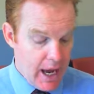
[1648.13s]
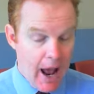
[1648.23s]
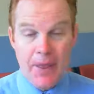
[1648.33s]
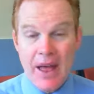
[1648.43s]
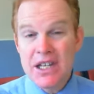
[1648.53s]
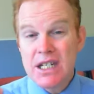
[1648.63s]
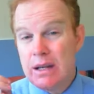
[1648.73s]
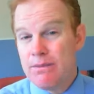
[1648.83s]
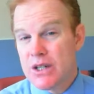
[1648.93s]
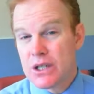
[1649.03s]
And that just
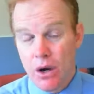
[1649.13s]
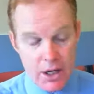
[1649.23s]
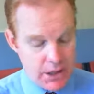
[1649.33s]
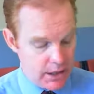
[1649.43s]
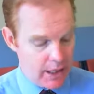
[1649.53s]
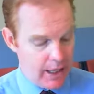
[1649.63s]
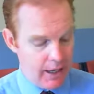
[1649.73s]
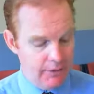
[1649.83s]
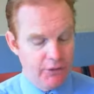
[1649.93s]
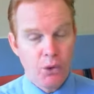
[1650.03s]
emphasised
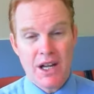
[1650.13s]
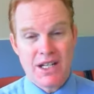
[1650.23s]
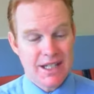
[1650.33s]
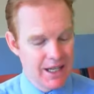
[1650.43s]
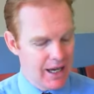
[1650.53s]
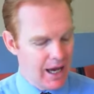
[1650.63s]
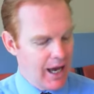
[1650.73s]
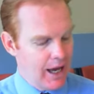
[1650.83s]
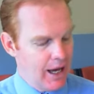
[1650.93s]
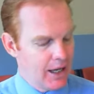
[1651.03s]
for us
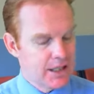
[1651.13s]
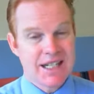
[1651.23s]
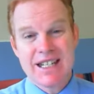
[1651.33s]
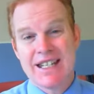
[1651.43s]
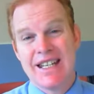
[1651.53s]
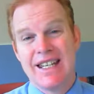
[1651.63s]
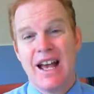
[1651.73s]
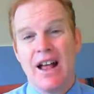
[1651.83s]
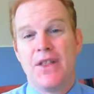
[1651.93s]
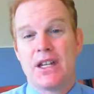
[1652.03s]
under C
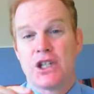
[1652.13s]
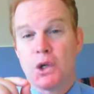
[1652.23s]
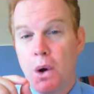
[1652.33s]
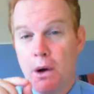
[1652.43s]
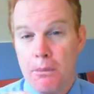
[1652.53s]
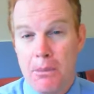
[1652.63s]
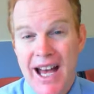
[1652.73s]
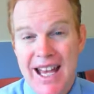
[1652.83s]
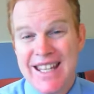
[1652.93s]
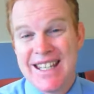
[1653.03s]
that to
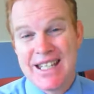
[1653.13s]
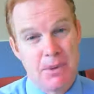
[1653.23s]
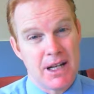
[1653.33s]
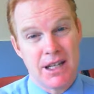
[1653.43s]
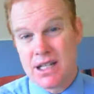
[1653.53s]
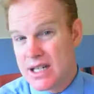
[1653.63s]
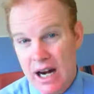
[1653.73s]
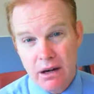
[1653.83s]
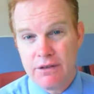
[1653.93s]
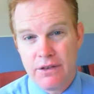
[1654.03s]
obey is better than
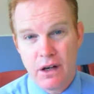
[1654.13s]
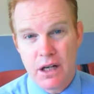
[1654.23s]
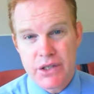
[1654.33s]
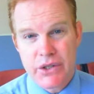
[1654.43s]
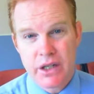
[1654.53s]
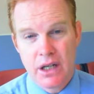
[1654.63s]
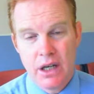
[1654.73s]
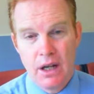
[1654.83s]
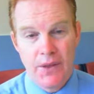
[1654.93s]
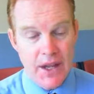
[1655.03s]
sacrifice.
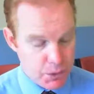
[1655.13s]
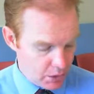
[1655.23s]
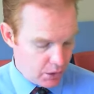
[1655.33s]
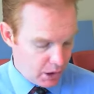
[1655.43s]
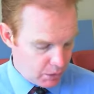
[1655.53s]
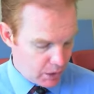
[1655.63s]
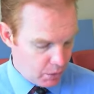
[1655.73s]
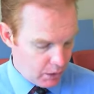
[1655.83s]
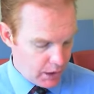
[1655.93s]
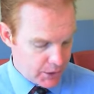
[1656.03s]
That's what God
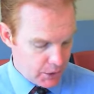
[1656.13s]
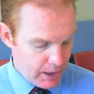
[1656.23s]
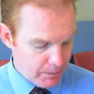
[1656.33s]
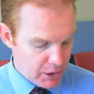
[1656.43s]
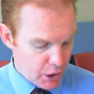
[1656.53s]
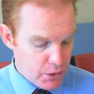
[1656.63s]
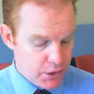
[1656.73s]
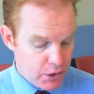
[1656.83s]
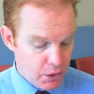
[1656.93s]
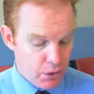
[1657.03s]
requires. To him that knows
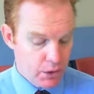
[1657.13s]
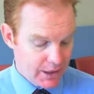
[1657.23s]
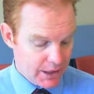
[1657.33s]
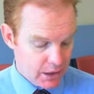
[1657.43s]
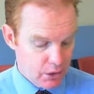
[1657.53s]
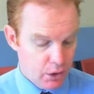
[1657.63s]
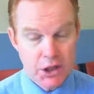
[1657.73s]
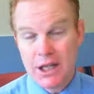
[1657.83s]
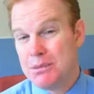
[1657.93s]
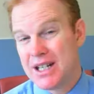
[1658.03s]
to do good and does it not, to
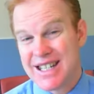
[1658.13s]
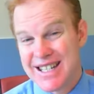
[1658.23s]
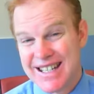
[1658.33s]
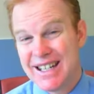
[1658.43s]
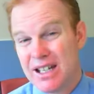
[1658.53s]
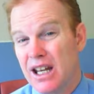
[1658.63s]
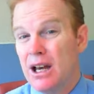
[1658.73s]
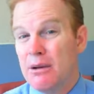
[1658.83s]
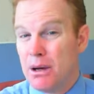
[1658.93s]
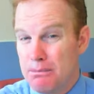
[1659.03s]
him it is sin.
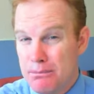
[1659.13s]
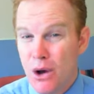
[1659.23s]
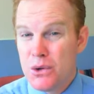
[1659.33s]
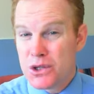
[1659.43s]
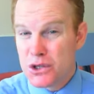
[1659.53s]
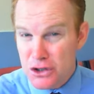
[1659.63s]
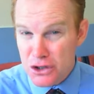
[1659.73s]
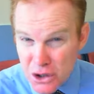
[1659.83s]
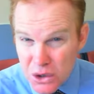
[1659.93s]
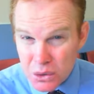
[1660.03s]
But Moses
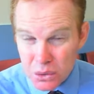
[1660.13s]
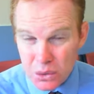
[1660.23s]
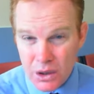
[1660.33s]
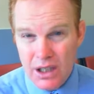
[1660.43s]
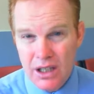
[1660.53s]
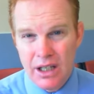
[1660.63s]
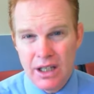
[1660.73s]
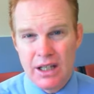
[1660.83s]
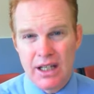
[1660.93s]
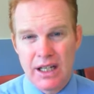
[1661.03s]
knew
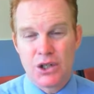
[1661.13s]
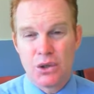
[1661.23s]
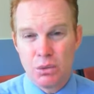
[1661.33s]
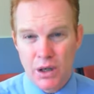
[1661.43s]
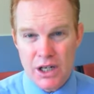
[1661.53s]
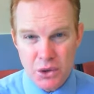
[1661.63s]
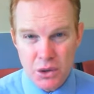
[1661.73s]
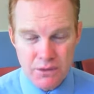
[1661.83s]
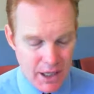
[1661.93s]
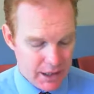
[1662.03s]
that what he should
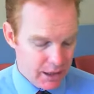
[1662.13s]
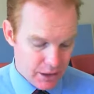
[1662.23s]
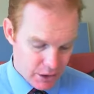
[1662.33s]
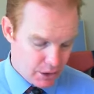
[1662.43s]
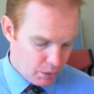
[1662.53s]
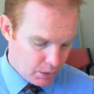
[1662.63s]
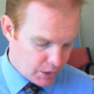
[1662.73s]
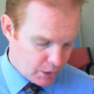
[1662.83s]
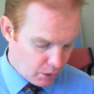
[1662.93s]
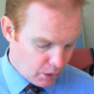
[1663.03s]
have done and didn't do it.
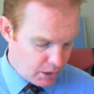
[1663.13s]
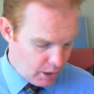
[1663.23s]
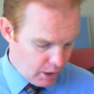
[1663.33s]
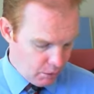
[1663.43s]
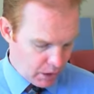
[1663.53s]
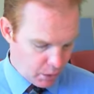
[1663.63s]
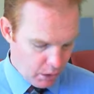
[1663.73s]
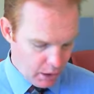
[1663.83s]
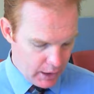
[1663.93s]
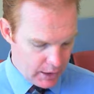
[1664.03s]
So God
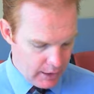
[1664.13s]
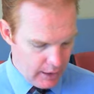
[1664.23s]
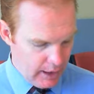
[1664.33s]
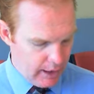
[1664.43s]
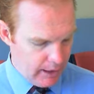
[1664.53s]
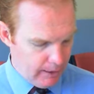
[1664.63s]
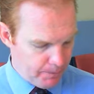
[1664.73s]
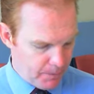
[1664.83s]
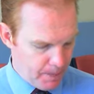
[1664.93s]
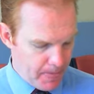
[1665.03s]
required,
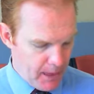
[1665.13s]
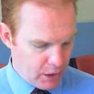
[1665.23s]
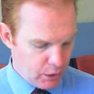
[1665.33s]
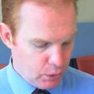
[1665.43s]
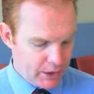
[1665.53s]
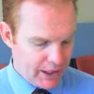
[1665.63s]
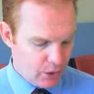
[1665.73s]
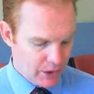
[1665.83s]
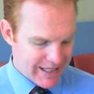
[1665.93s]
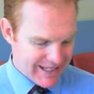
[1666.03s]
the Lord
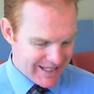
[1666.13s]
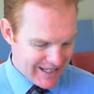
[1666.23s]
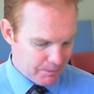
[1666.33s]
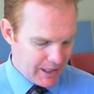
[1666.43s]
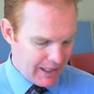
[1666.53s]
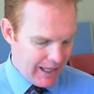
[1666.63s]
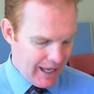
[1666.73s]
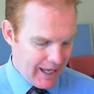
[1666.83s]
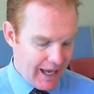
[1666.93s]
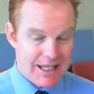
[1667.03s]
cannot accept
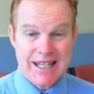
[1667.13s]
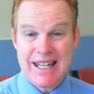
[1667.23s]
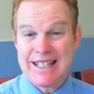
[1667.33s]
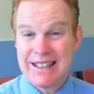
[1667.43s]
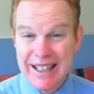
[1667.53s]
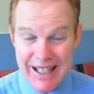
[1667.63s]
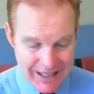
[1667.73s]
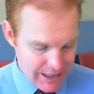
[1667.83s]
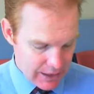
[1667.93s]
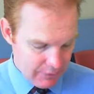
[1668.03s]
us as
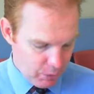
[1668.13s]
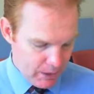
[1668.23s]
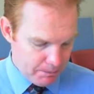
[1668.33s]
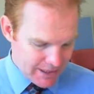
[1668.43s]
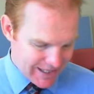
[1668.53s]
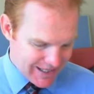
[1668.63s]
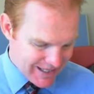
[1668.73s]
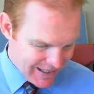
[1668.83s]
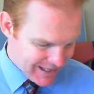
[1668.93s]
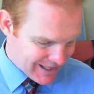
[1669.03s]
leaders if we
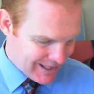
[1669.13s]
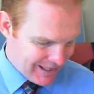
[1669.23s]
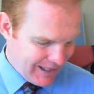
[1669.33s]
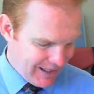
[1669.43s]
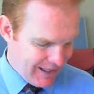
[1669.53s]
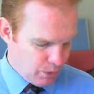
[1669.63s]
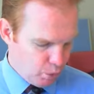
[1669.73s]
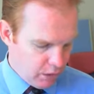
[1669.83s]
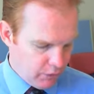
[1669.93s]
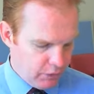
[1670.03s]
persist in
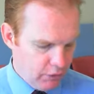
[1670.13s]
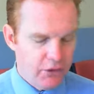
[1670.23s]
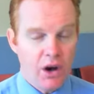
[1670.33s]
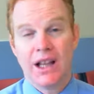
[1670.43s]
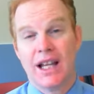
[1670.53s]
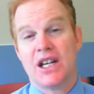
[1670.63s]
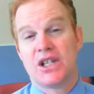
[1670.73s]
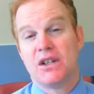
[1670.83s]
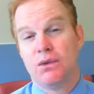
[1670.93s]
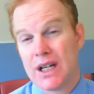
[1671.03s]
willful
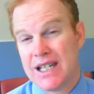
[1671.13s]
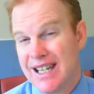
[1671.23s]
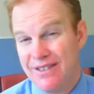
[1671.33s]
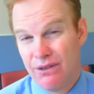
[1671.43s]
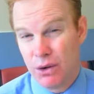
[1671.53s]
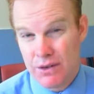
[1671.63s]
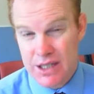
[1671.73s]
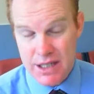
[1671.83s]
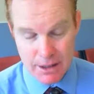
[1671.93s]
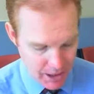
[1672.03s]
violation of one of
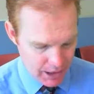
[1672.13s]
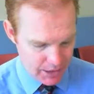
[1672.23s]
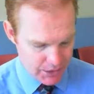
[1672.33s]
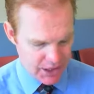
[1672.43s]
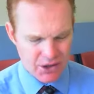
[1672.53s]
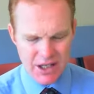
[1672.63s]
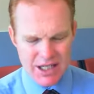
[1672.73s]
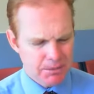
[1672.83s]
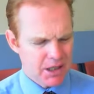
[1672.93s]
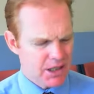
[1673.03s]
his commands. He cannot
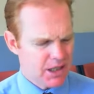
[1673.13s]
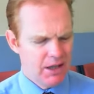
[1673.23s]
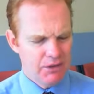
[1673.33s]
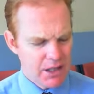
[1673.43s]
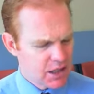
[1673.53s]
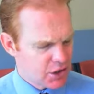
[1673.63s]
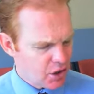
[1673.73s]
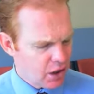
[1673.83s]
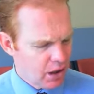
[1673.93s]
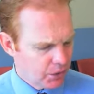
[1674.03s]
accept us, even as his
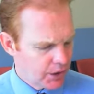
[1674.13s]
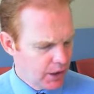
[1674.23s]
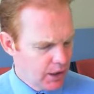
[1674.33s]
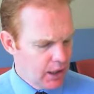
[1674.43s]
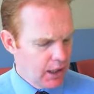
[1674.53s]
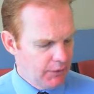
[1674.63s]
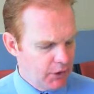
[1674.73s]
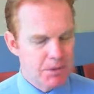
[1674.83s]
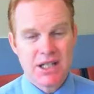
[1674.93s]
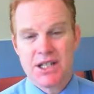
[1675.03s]
child, if you
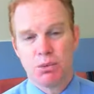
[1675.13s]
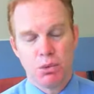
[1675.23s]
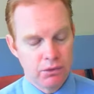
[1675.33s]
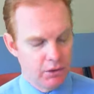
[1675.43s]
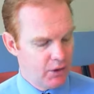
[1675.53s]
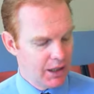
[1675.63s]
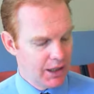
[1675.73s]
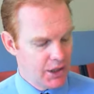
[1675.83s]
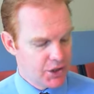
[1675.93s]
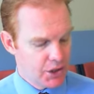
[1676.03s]
persist in willful
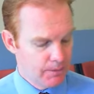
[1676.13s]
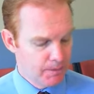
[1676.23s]
violation.